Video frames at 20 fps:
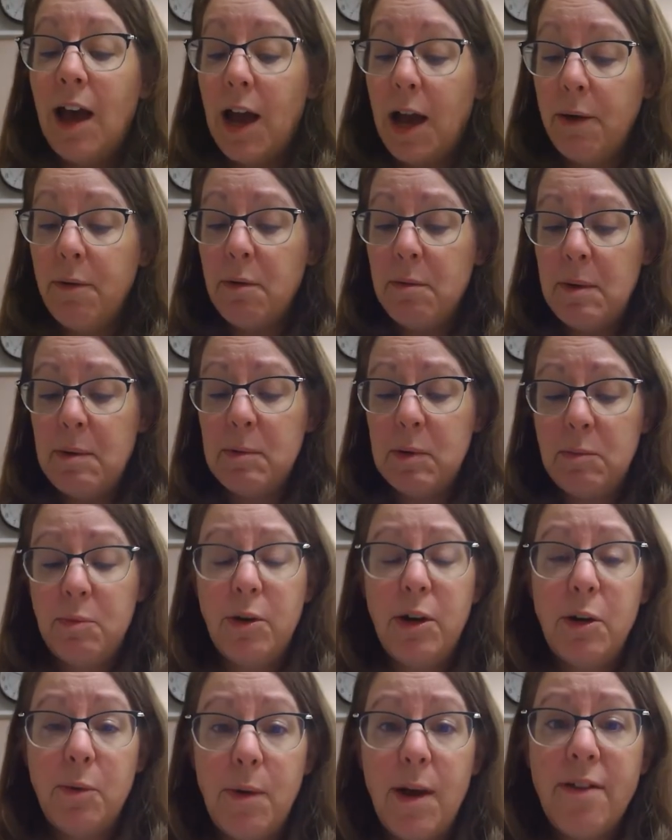"I remembered
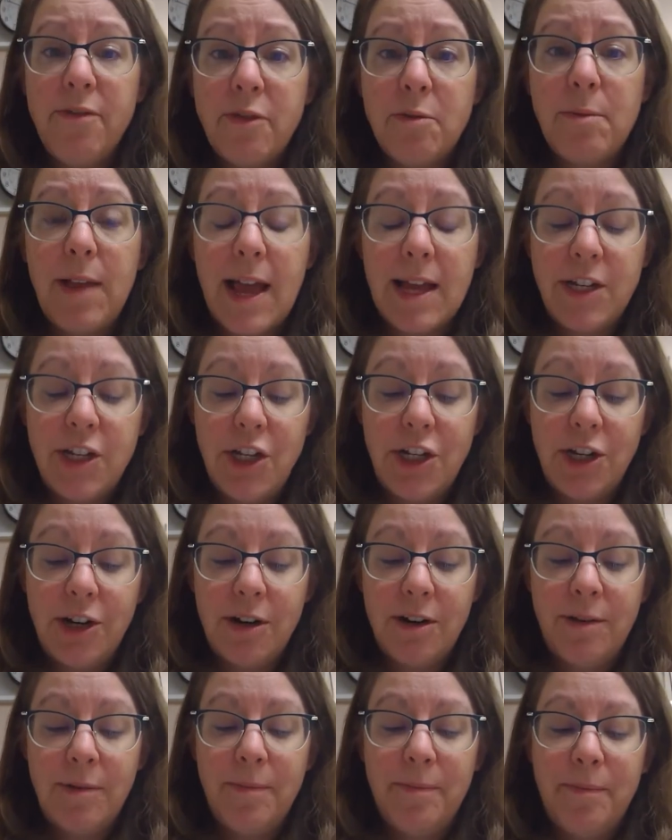pretty well from last
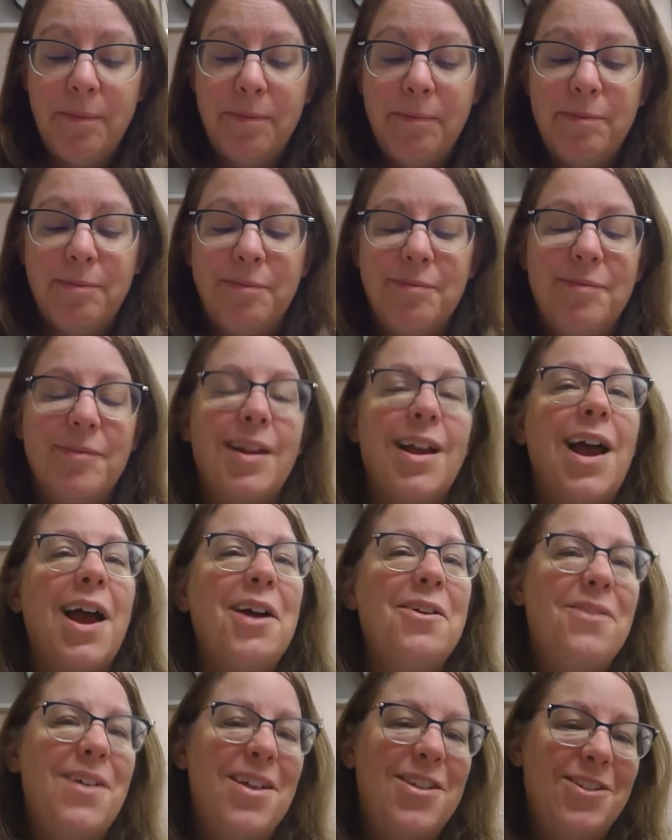year."
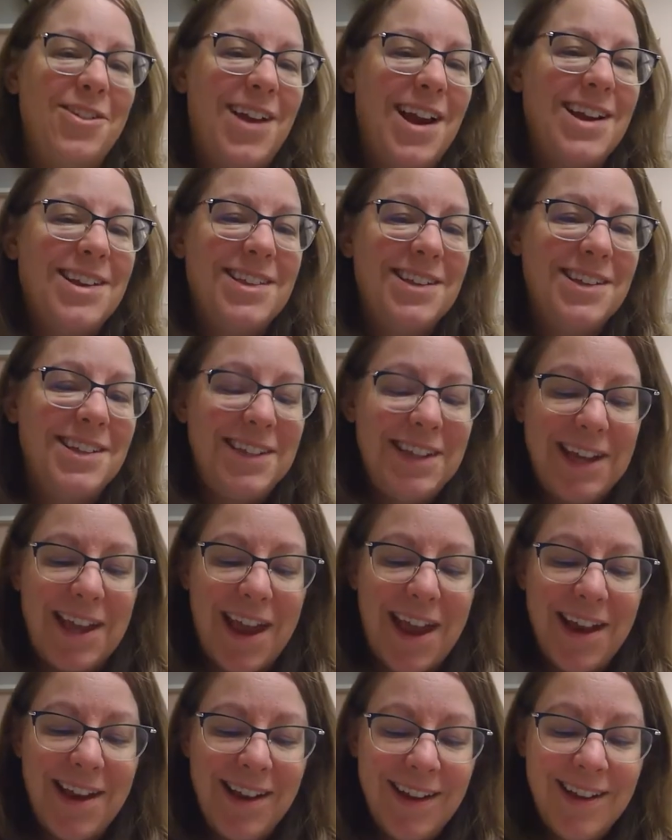"I rather like the
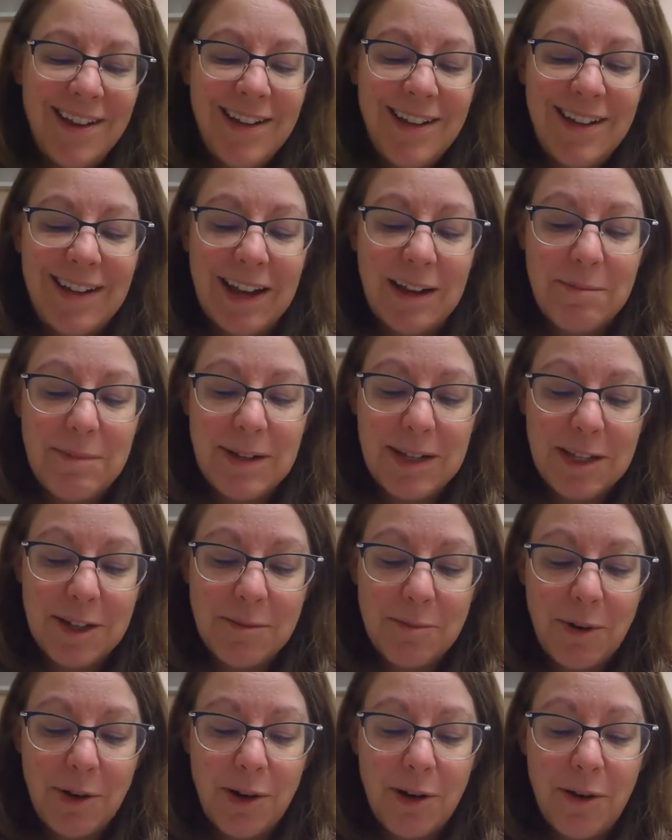singing," said
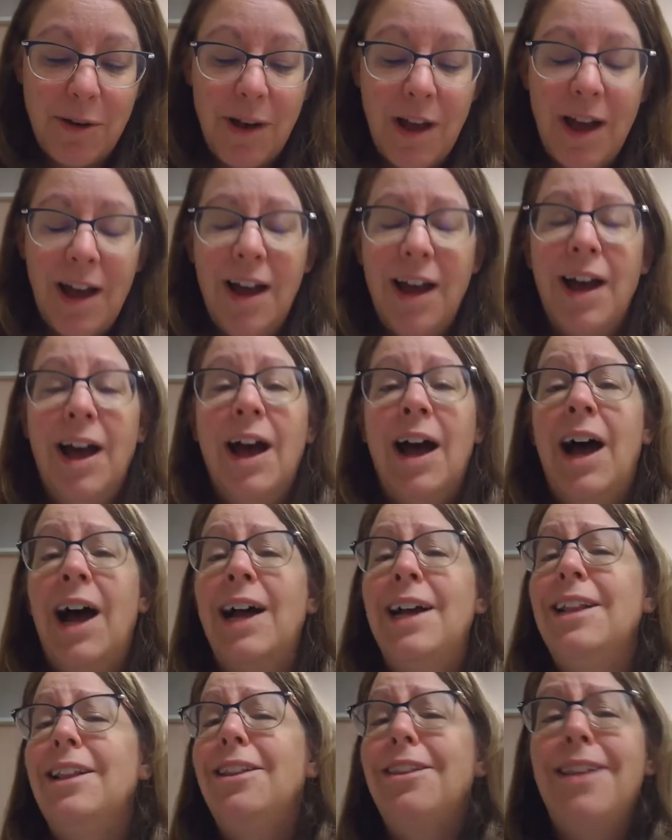Mrs. Murdo.
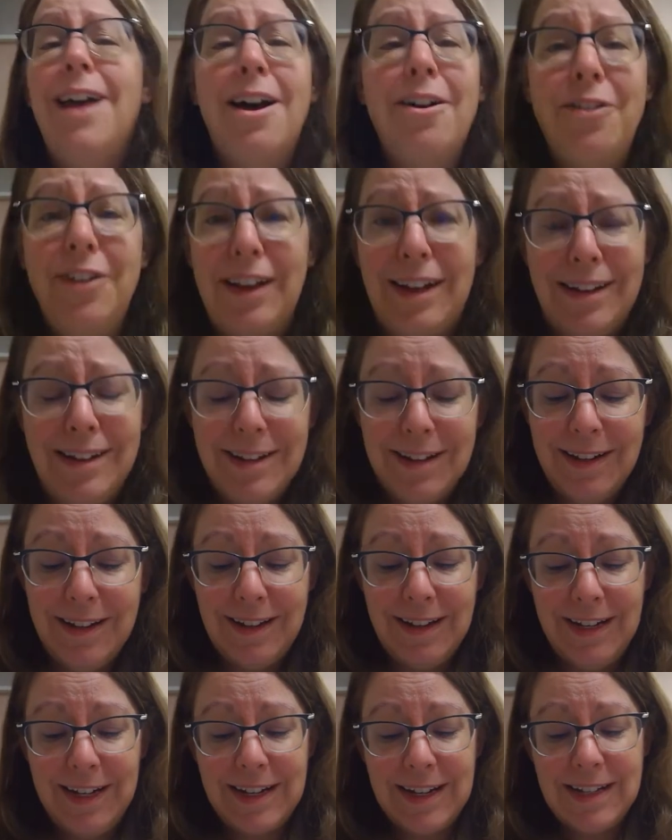"I love it,"
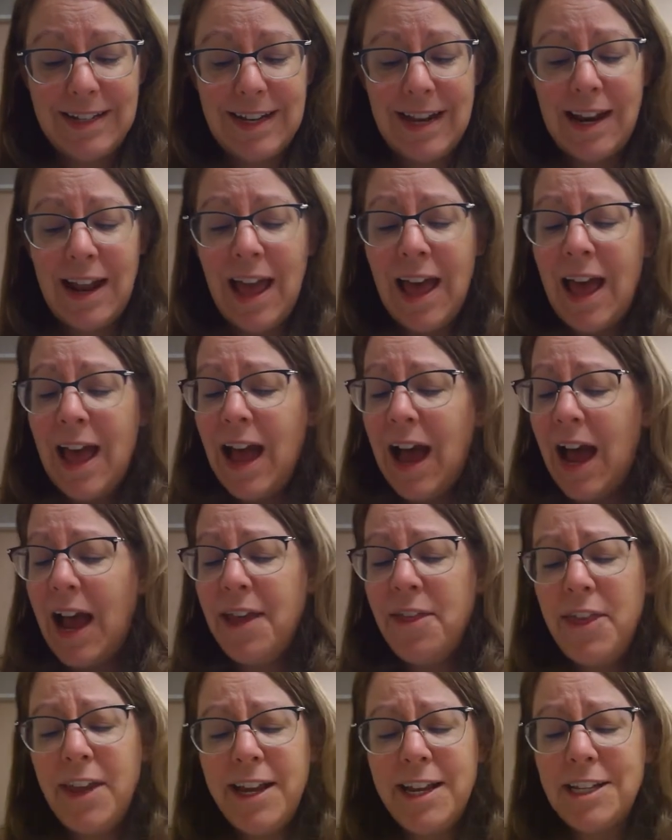Lina said. "I
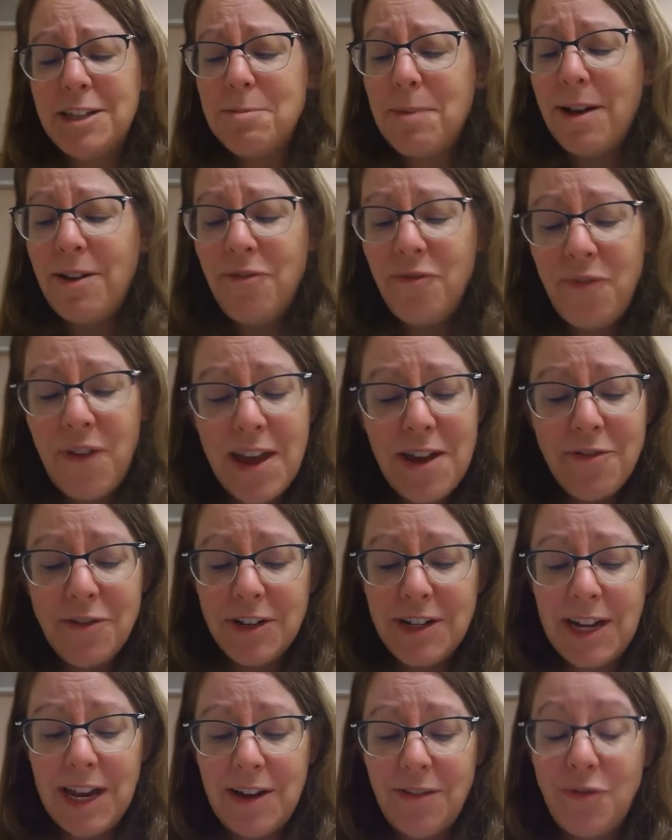think it's my
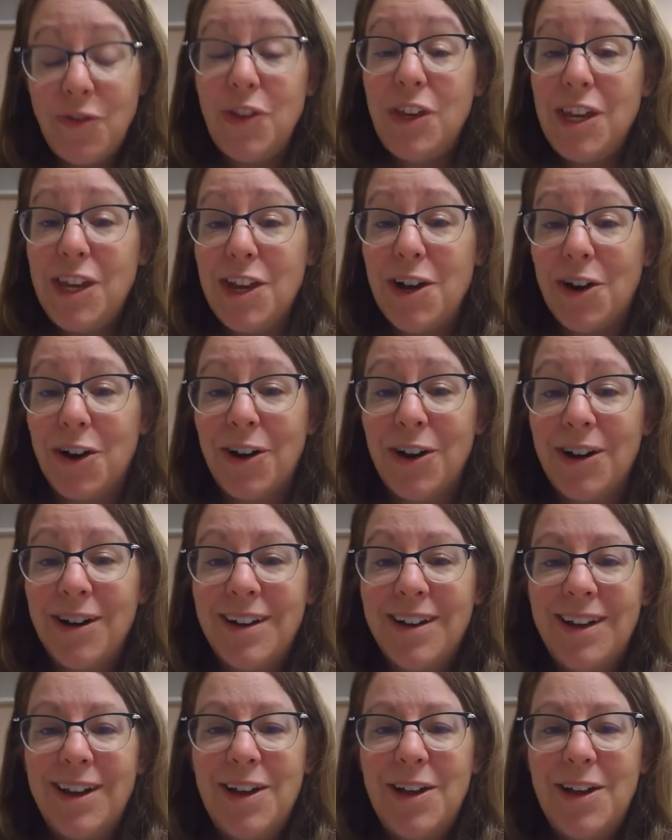favorite day of the year."